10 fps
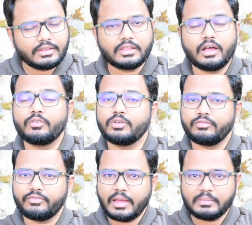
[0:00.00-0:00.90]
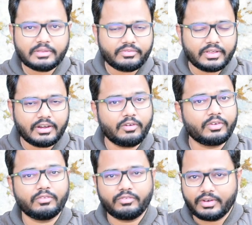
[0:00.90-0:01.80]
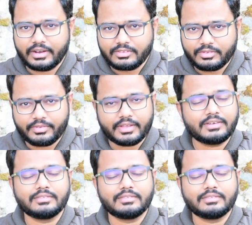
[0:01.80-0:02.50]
How do your family feel? How do your friends feel?